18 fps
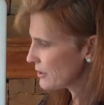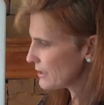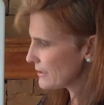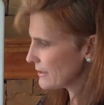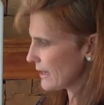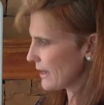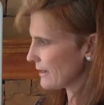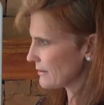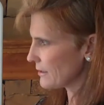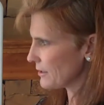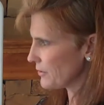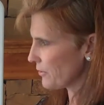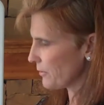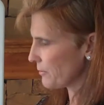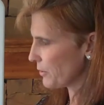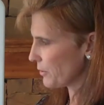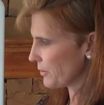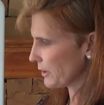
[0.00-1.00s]
these acids
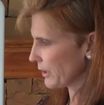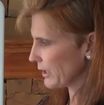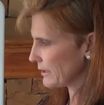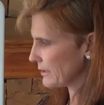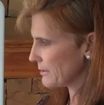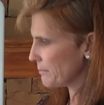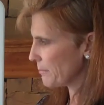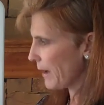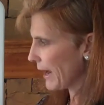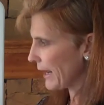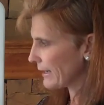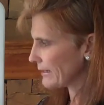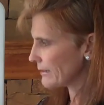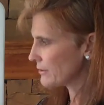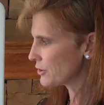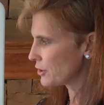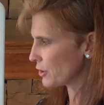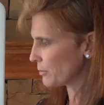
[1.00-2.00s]
from the organs back
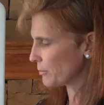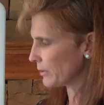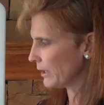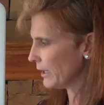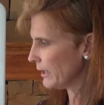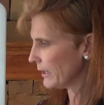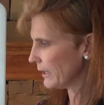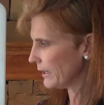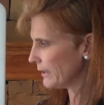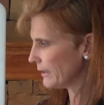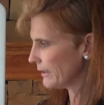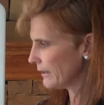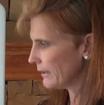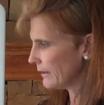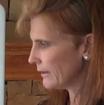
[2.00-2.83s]
into your blood,